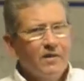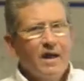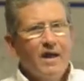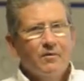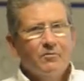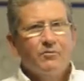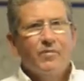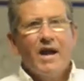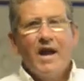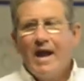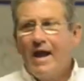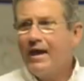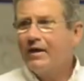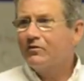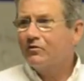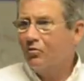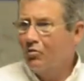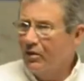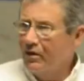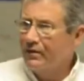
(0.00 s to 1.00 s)
that
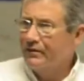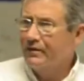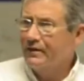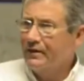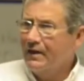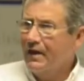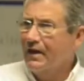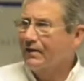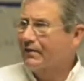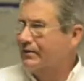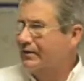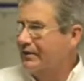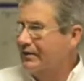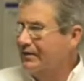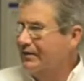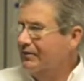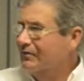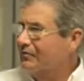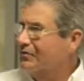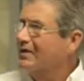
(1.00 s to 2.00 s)
back to where the colony
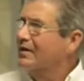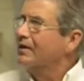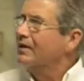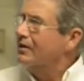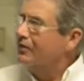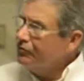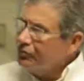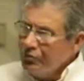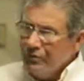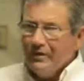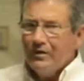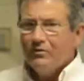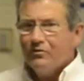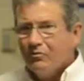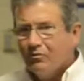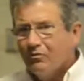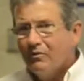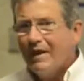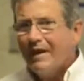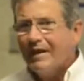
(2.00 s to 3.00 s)
is and treat it
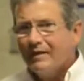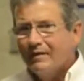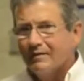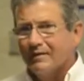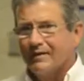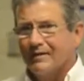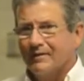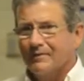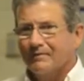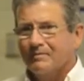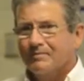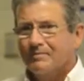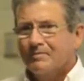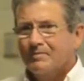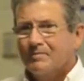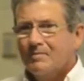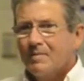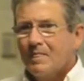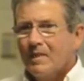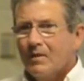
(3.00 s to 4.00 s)
directly.
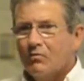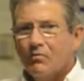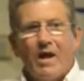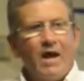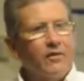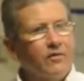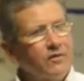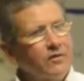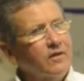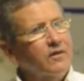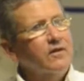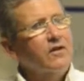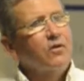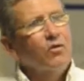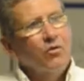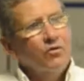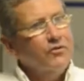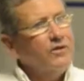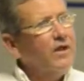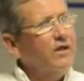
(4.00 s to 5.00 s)
Rather than the
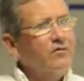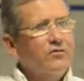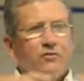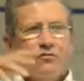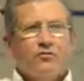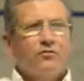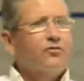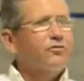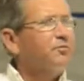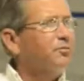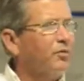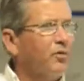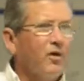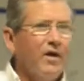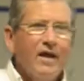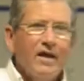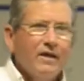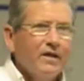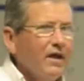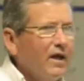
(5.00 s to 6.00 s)
old days of
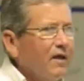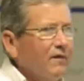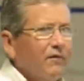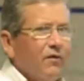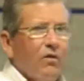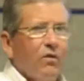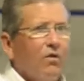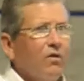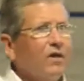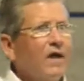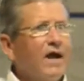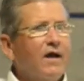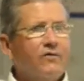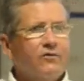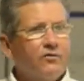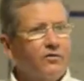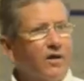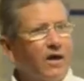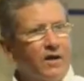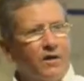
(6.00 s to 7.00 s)
spraying down the whole
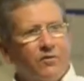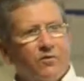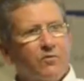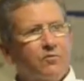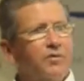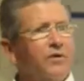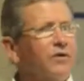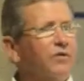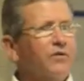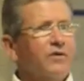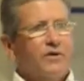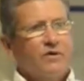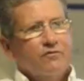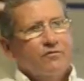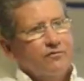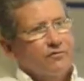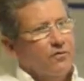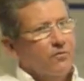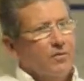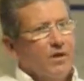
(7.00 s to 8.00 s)
outside of the building
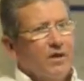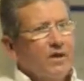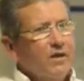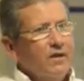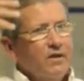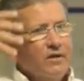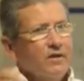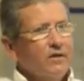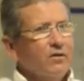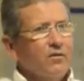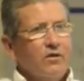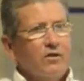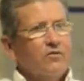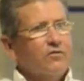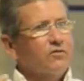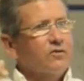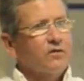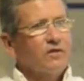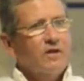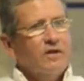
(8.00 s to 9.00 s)
from, you know,
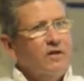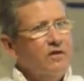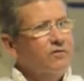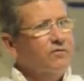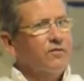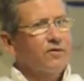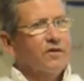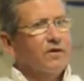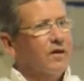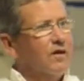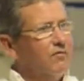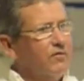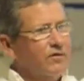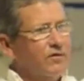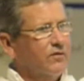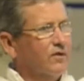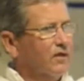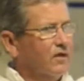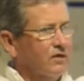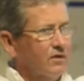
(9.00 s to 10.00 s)
used to leave and
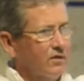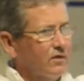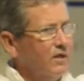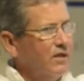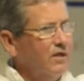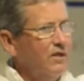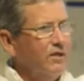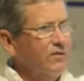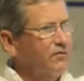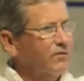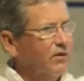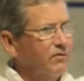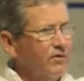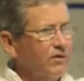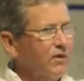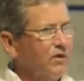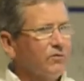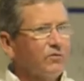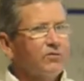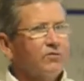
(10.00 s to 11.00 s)
everything, the eaves,
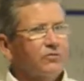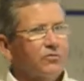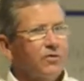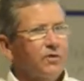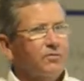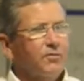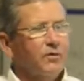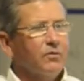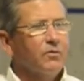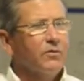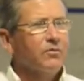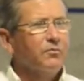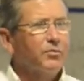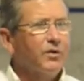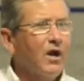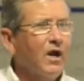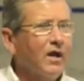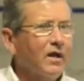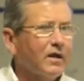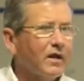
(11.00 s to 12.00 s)
everything was dripping with
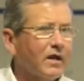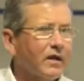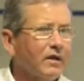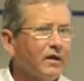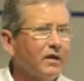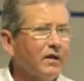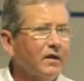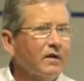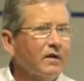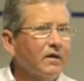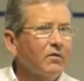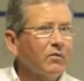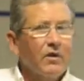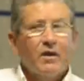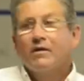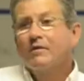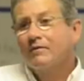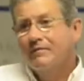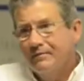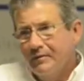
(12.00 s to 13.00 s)
product.
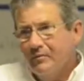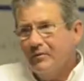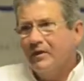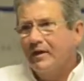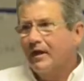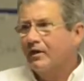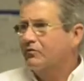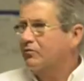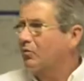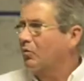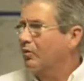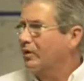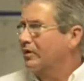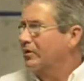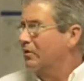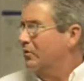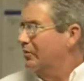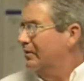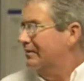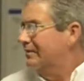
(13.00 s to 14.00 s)
Well, I mean, that's what we
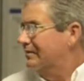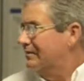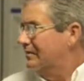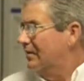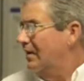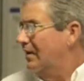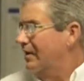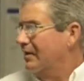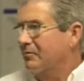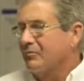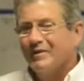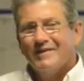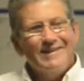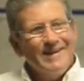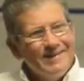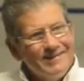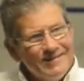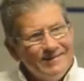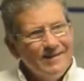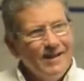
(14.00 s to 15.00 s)
knew at the time, but
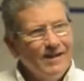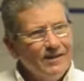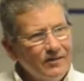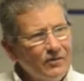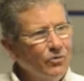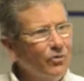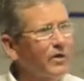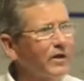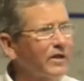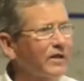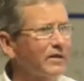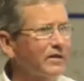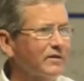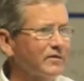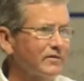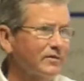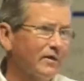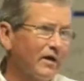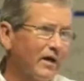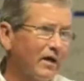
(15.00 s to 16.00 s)
that's not the way it
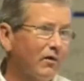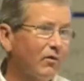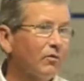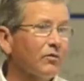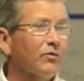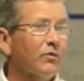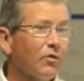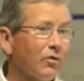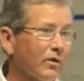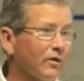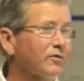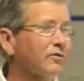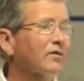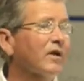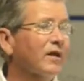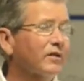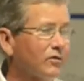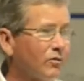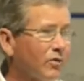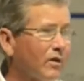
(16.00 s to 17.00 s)
is now, nor it's
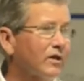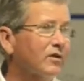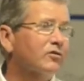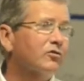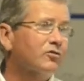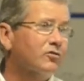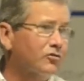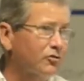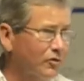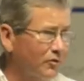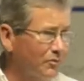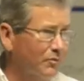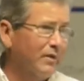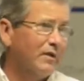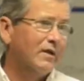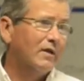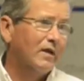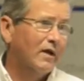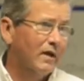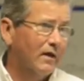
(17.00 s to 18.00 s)
not the way it should
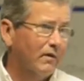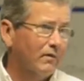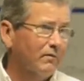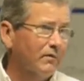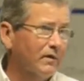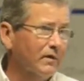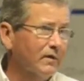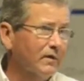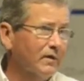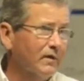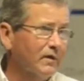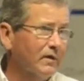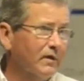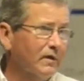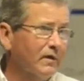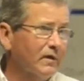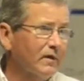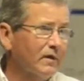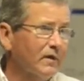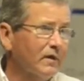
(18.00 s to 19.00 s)
be now.
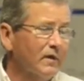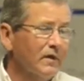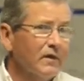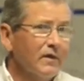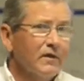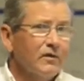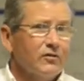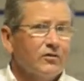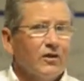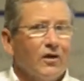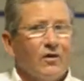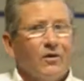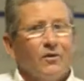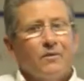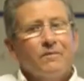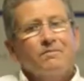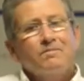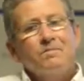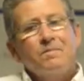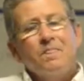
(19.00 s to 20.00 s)

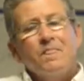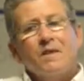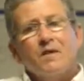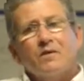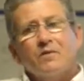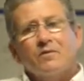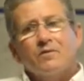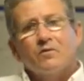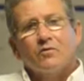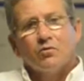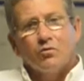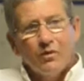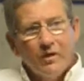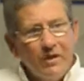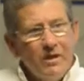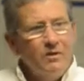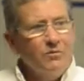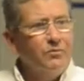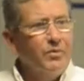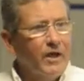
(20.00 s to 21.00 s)
So
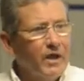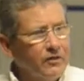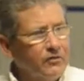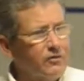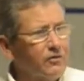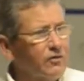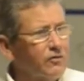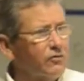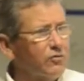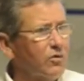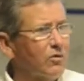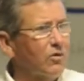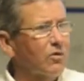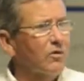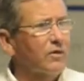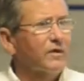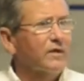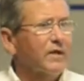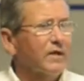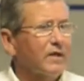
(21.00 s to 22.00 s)
green pest
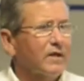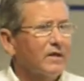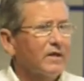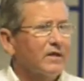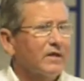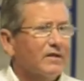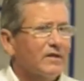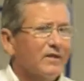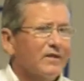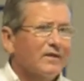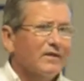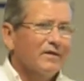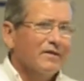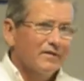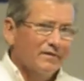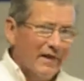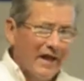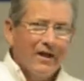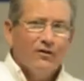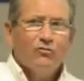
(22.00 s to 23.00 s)
control,
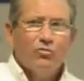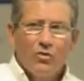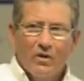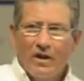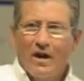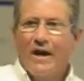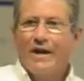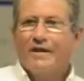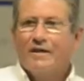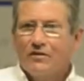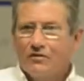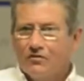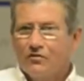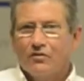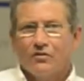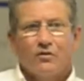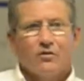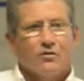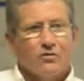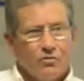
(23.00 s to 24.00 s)
and that's what I
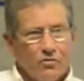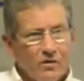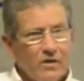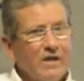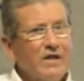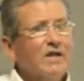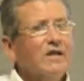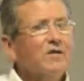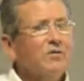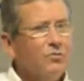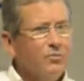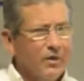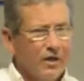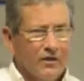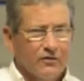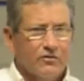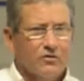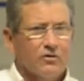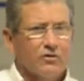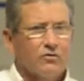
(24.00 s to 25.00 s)
consider green
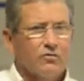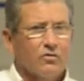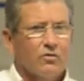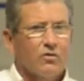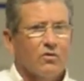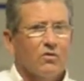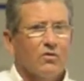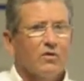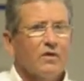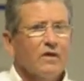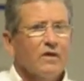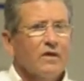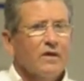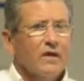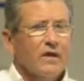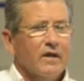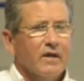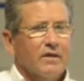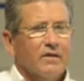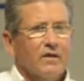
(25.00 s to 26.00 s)
pest control.
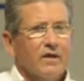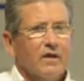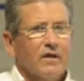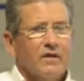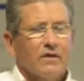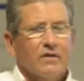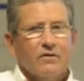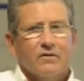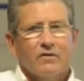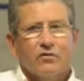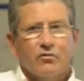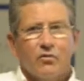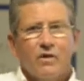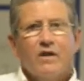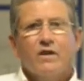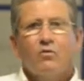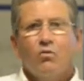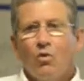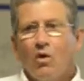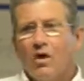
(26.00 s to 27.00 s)
And
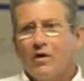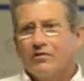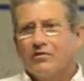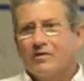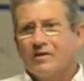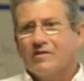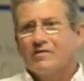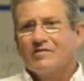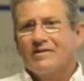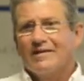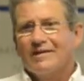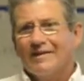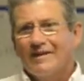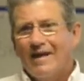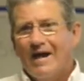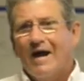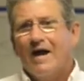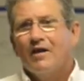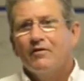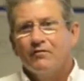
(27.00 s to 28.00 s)
greenwashing is
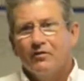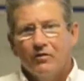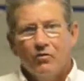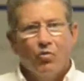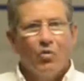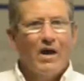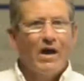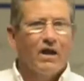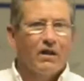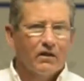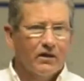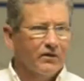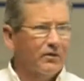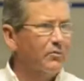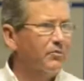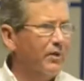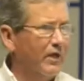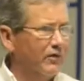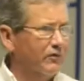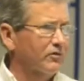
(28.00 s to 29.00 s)
alive and well in the
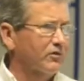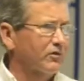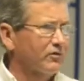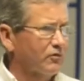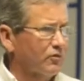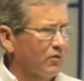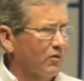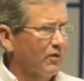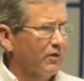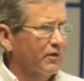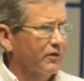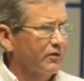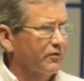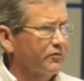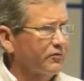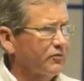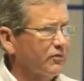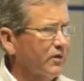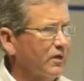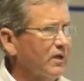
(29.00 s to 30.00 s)
pest control
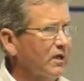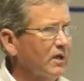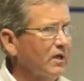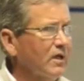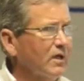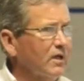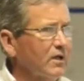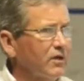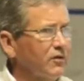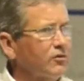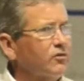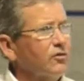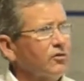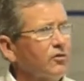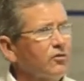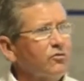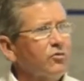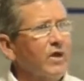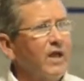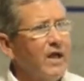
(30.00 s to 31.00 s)
industry. As soon
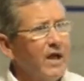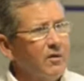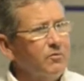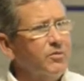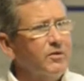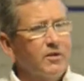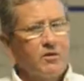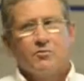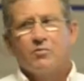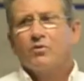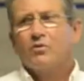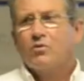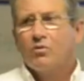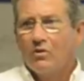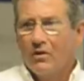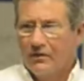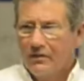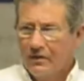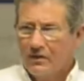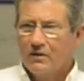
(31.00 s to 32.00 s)
as we had people who
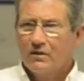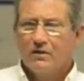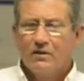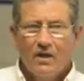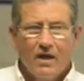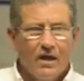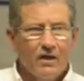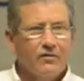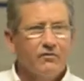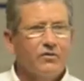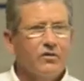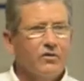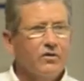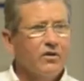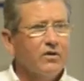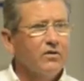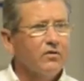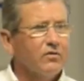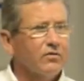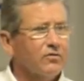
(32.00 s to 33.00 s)
I think a lot of you
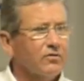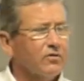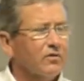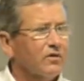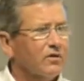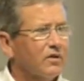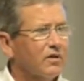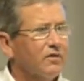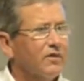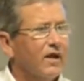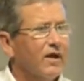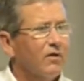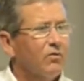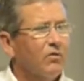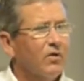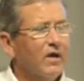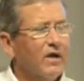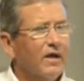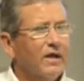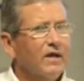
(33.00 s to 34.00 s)
here are certainly that
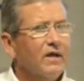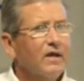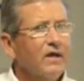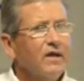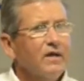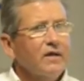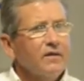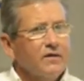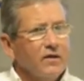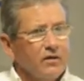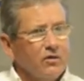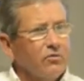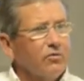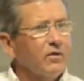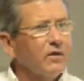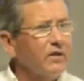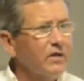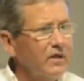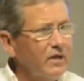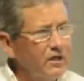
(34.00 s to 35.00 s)
way, that are
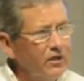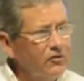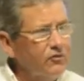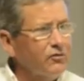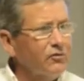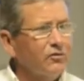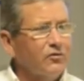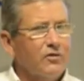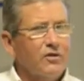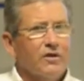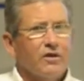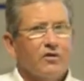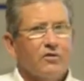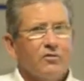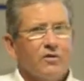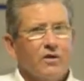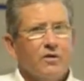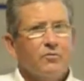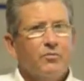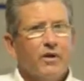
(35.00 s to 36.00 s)
really interested in
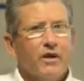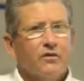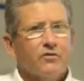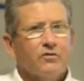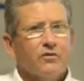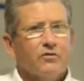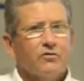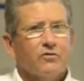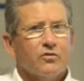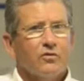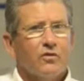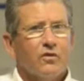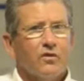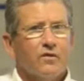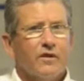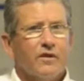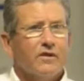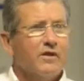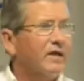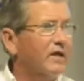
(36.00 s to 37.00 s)
green pest control,
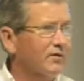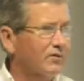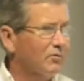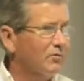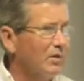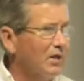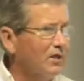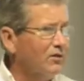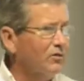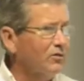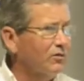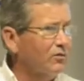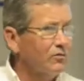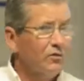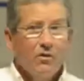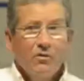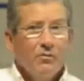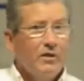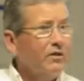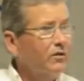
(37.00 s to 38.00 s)
then you get the Me Too's.
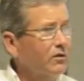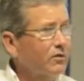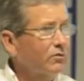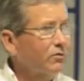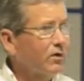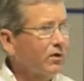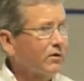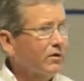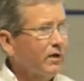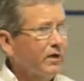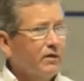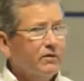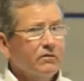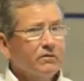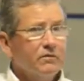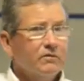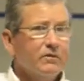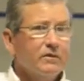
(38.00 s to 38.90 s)
Oh, me too, we're green.